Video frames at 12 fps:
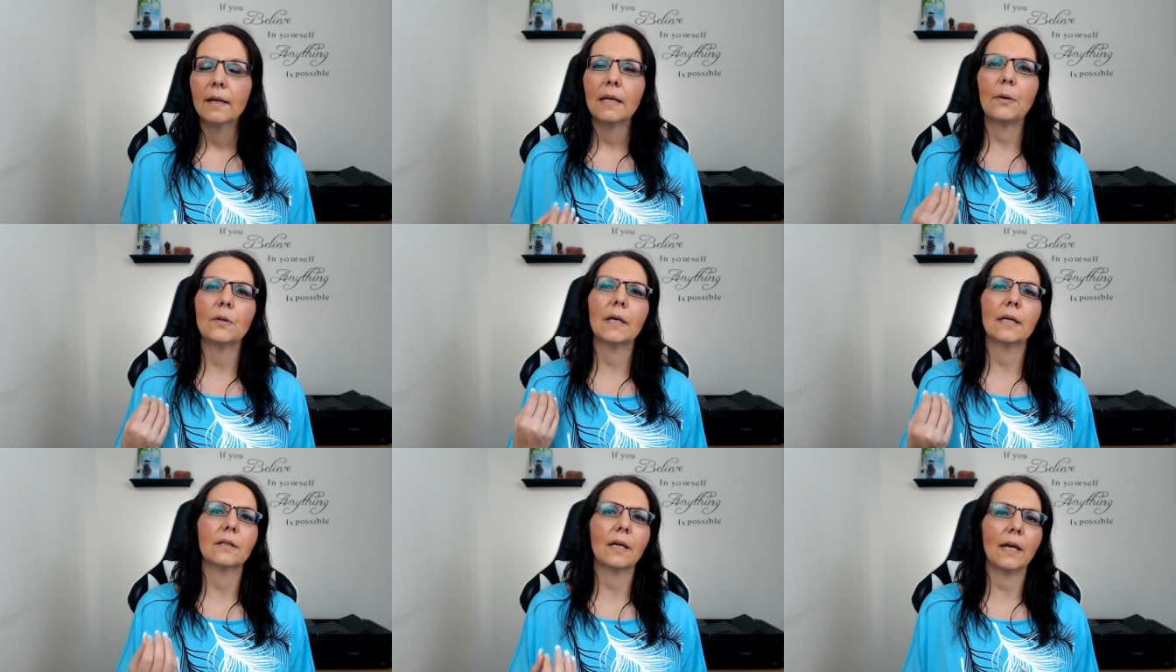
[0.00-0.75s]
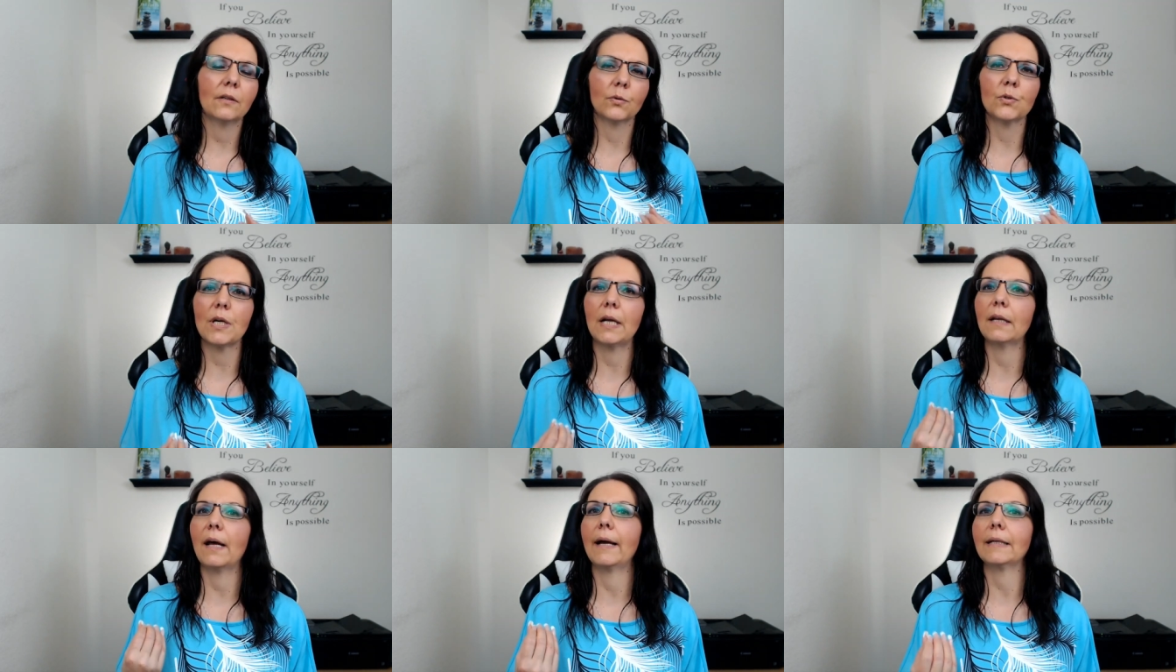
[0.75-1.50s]
Now you can take those
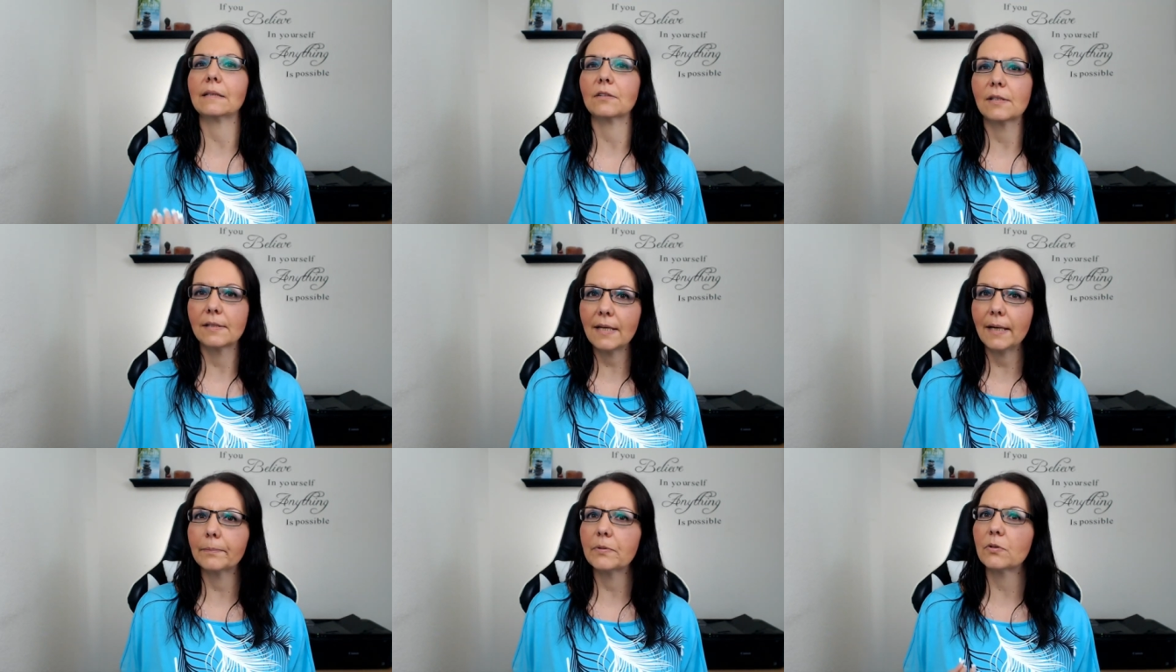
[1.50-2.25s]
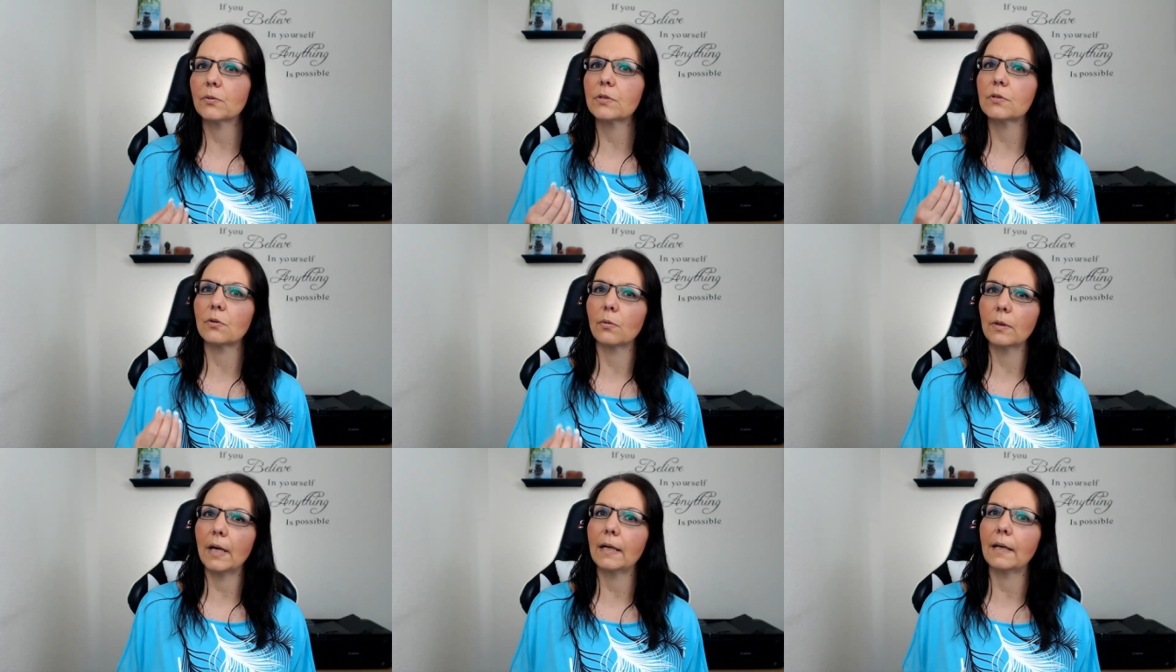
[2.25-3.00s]
aligned steps, those
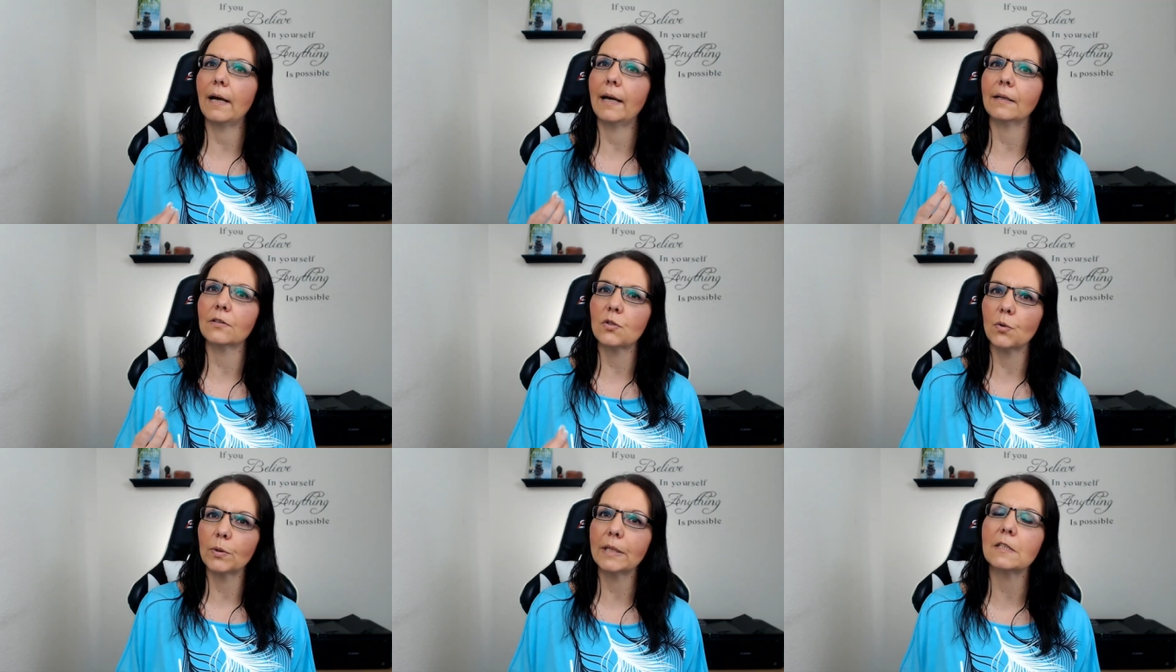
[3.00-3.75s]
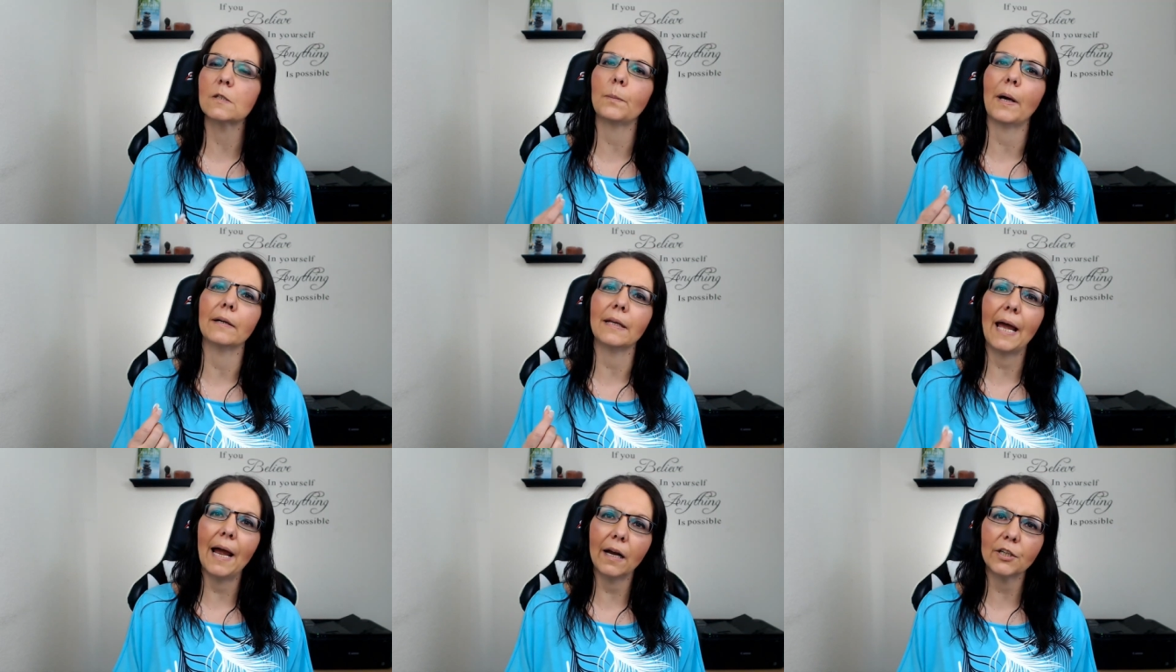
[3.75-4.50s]
soul aligned, soul inspired
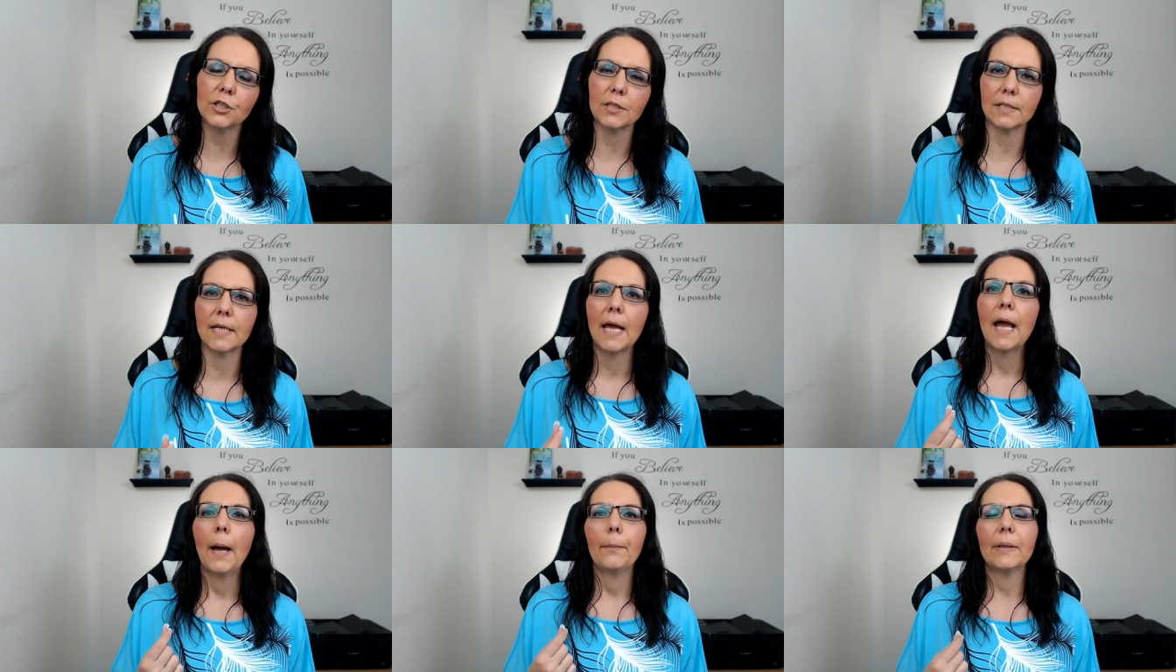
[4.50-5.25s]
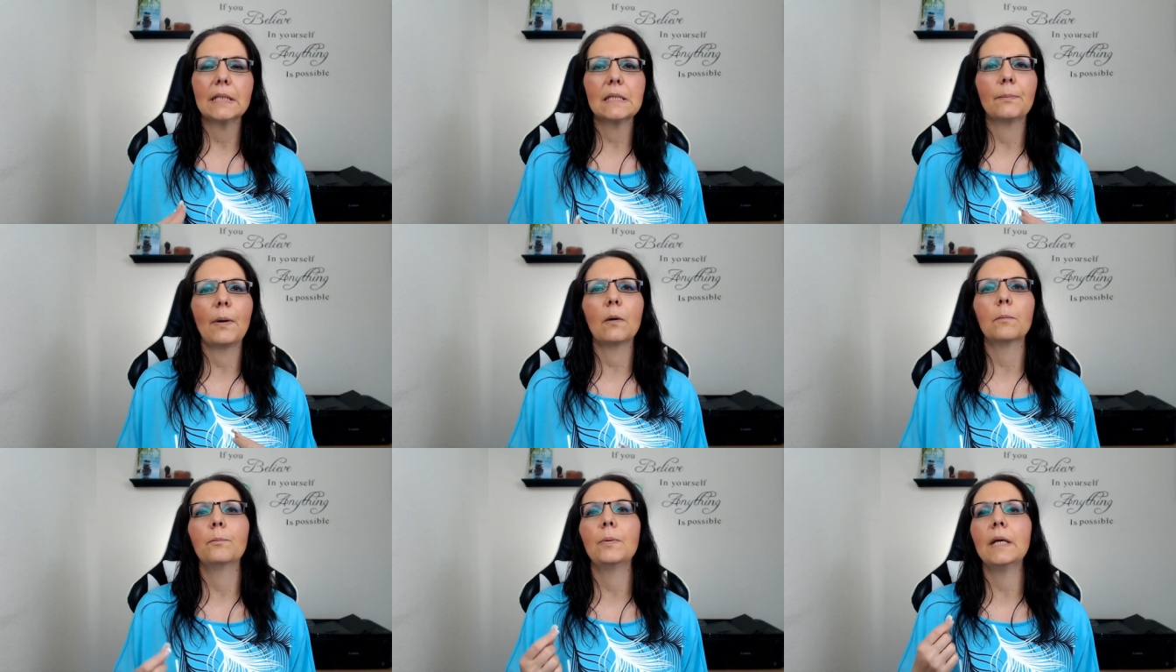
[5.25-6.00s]
actions, but it's
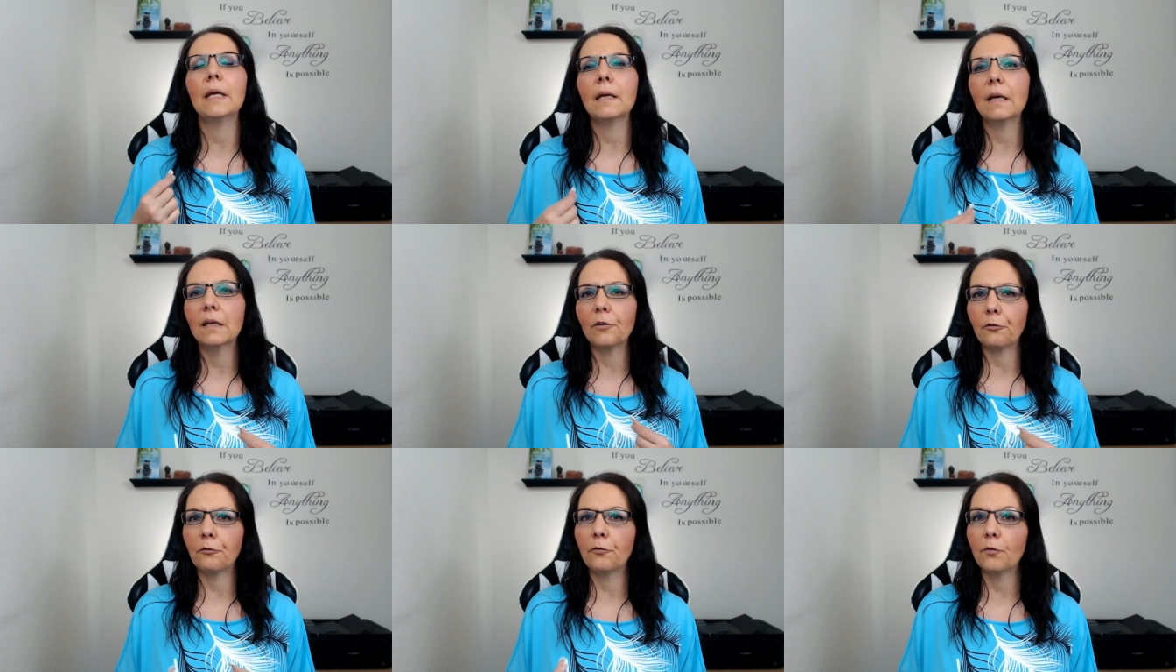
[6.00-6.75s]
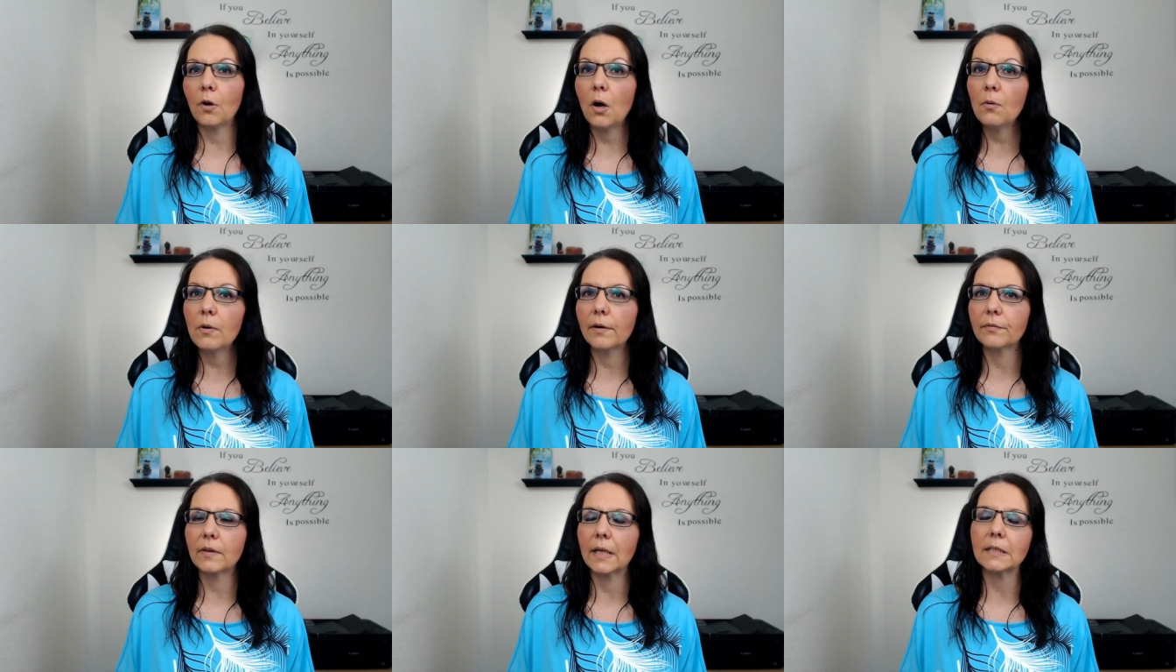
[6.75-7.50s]
about being in the flow
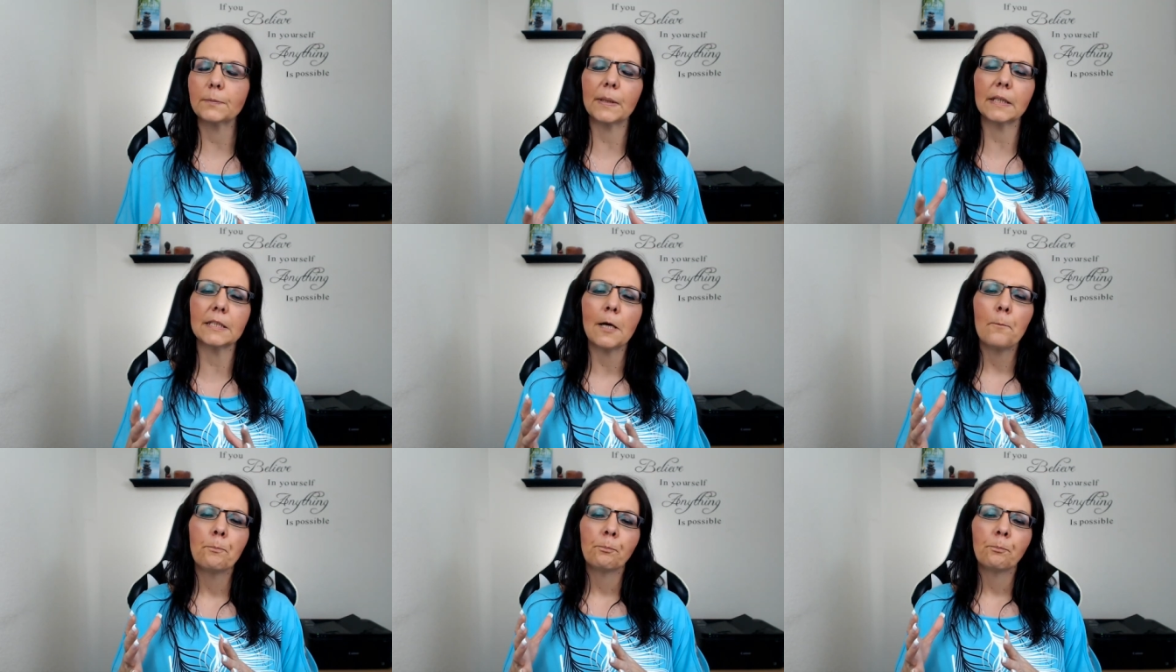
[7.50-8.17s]
of things because